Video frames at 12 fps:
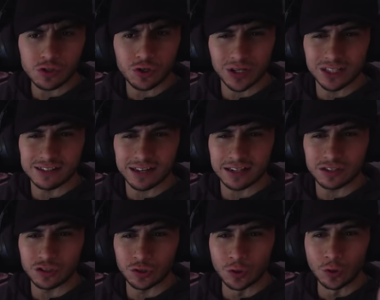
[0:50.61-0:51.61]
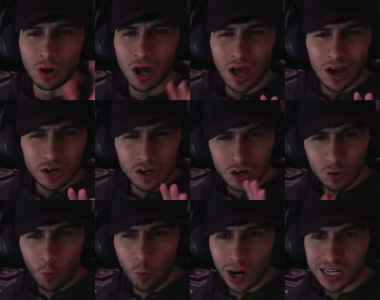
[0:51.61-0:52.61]
so I decided to not
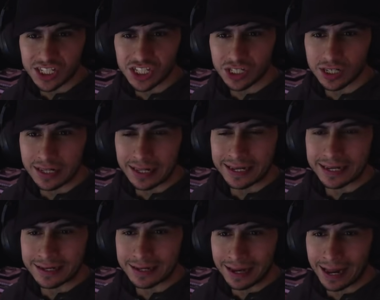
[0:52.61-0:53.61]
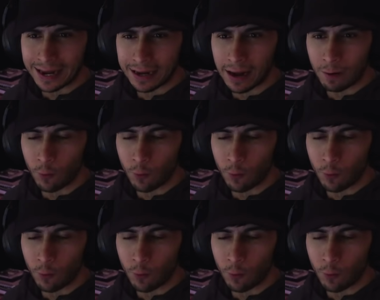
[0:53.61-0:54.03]
watch Clik Clak